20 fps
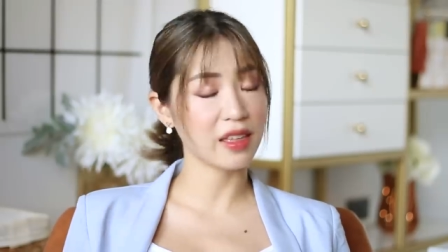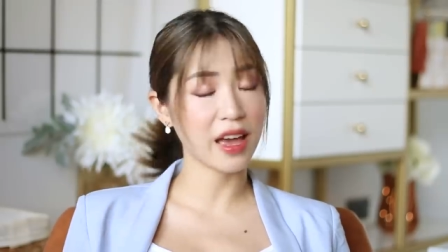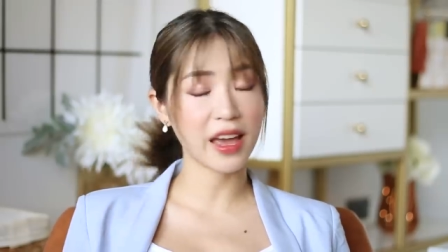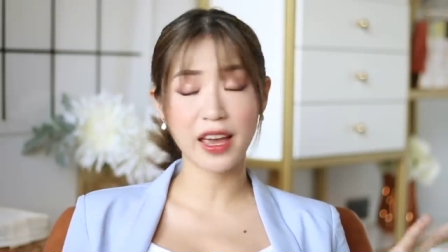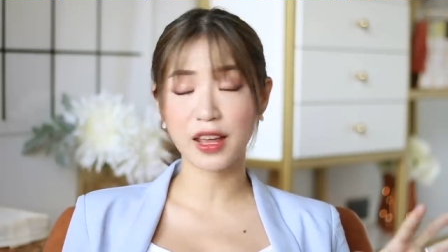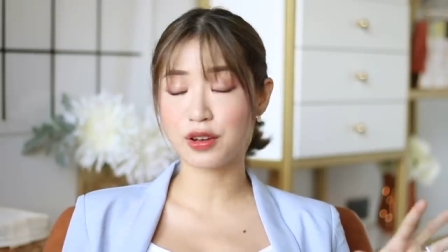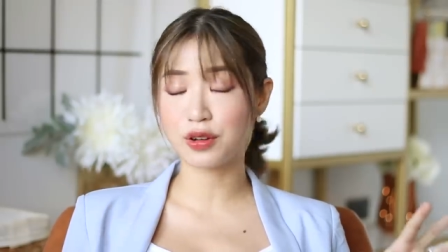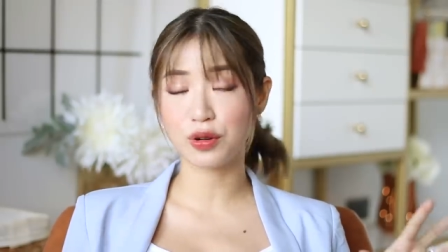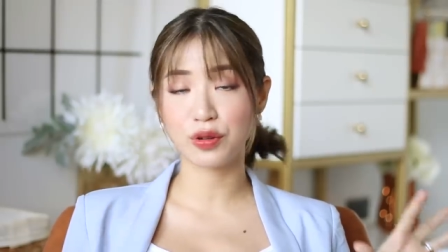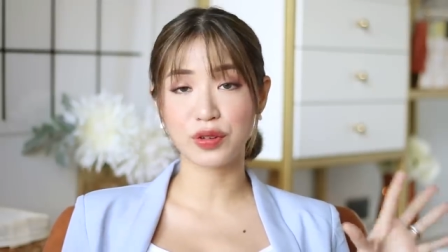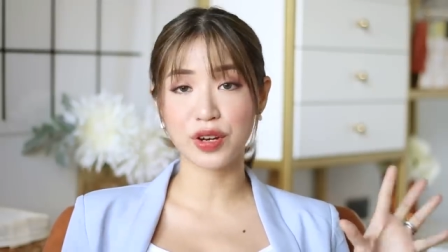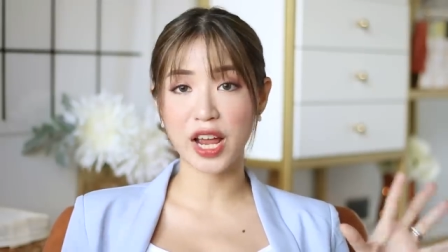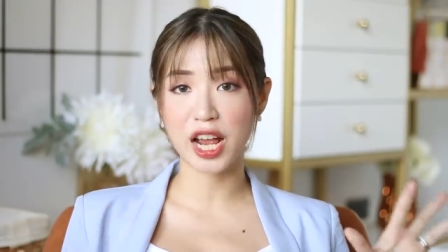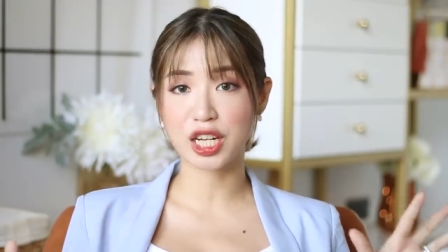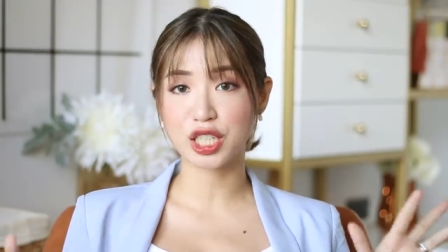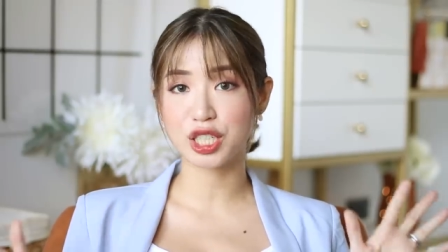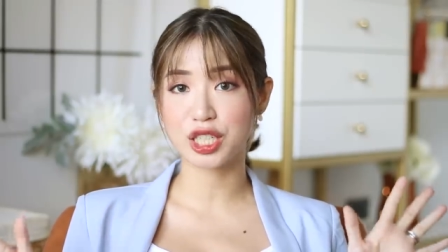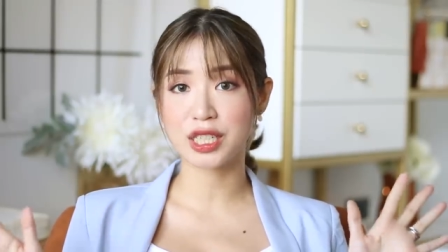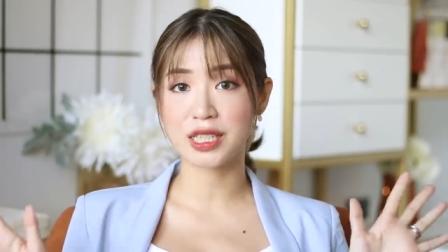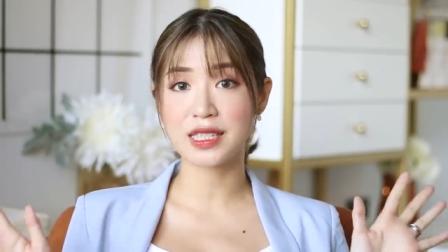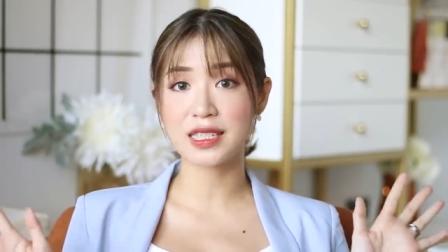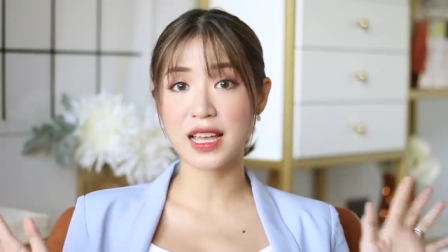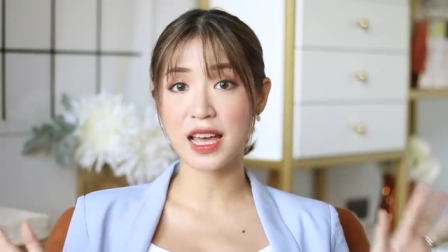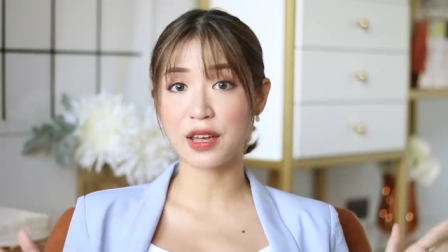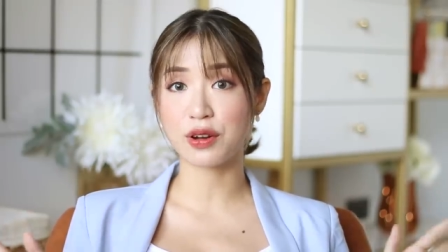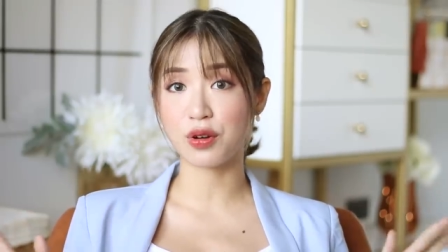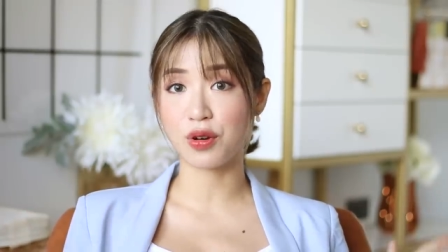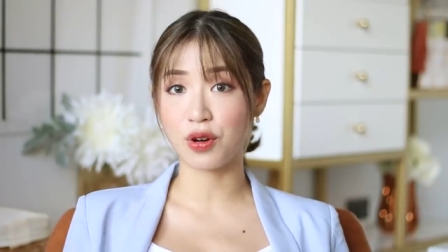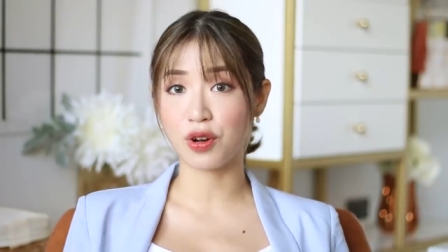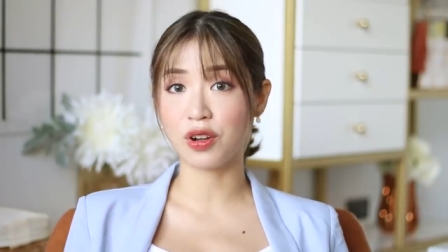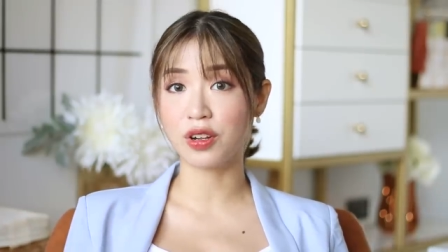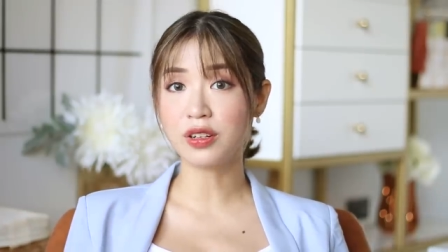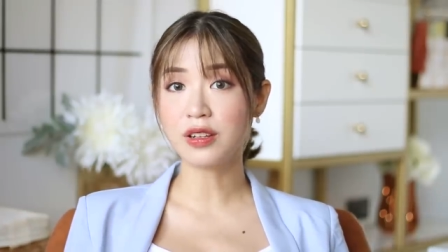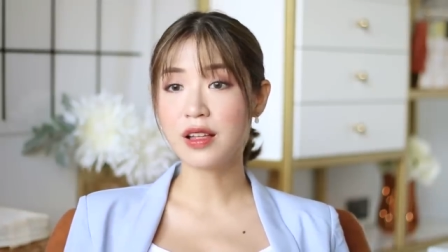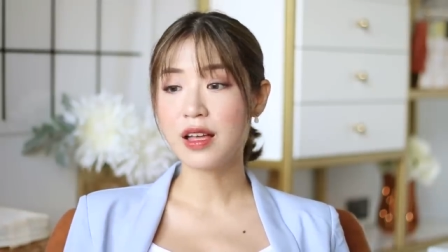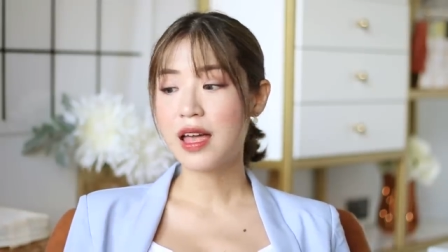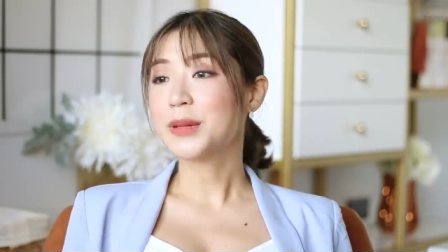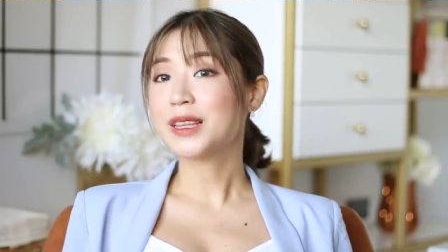I had no reactions at all.